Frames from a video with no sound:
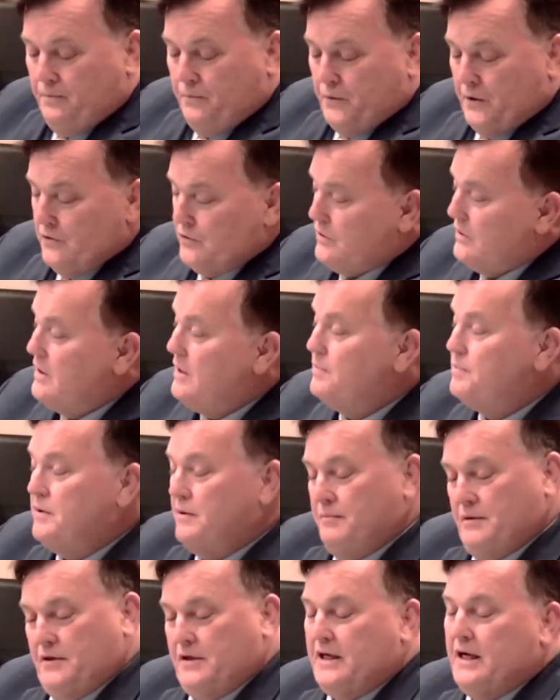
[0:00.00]
Presently in
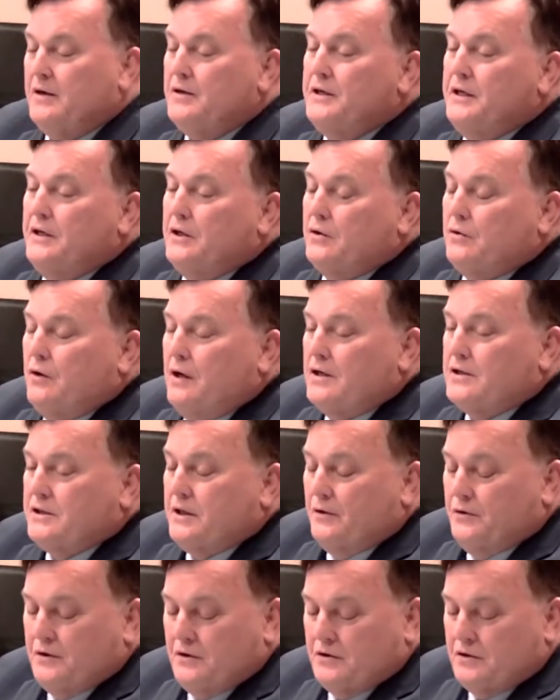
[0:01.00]
Plymouth County and across
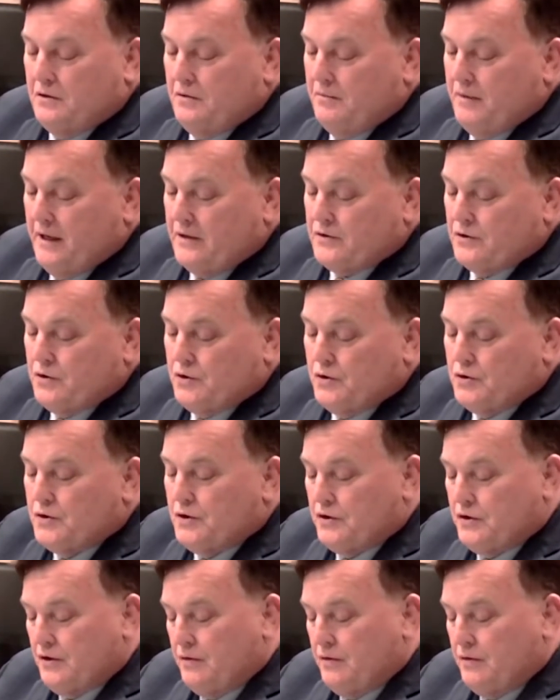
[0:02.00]
southeastern Massachusetts,